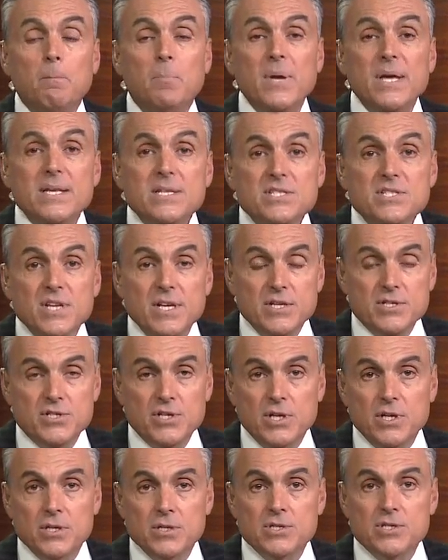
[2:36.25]

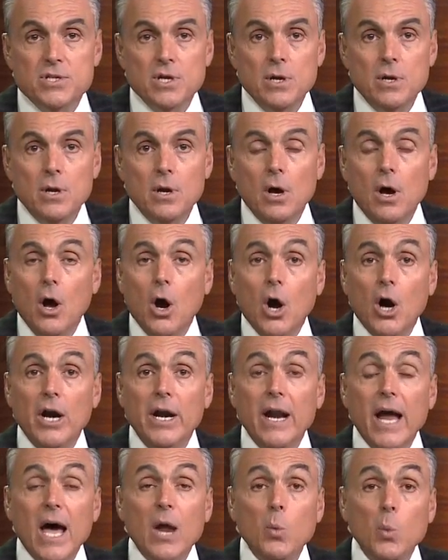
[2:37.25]
businesses
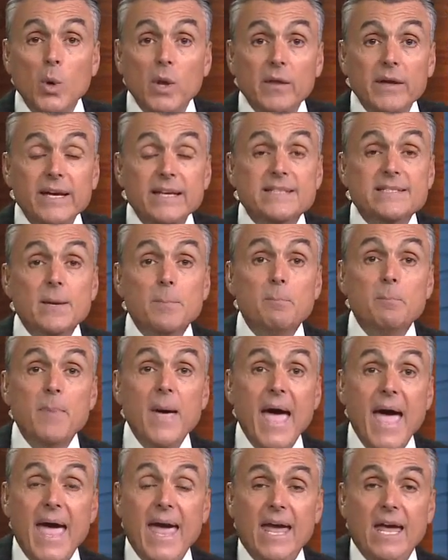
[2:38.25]
are not willing to
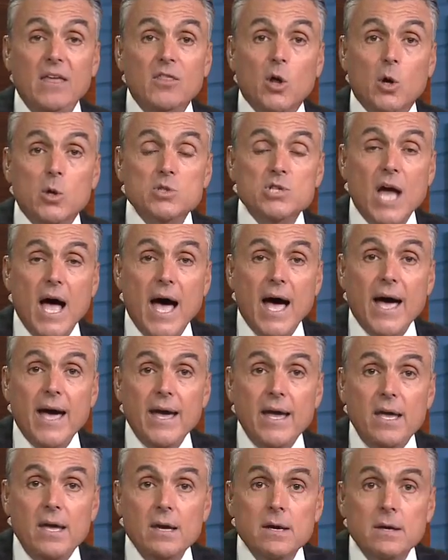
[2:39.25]
pay those
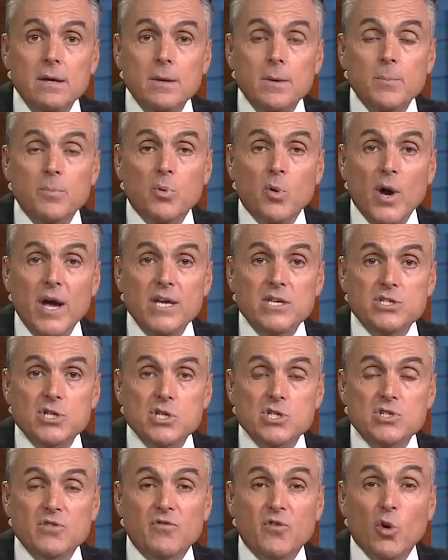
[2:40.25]
high
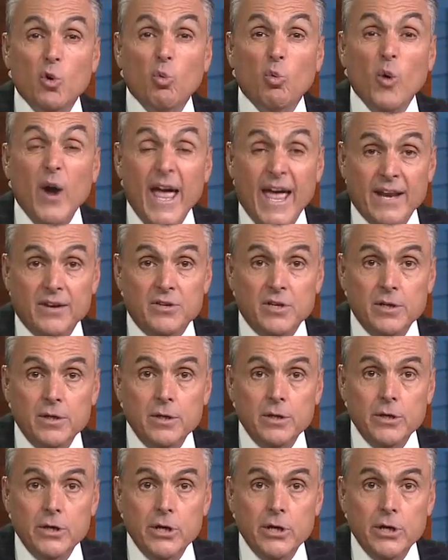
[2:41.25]
prices for rent.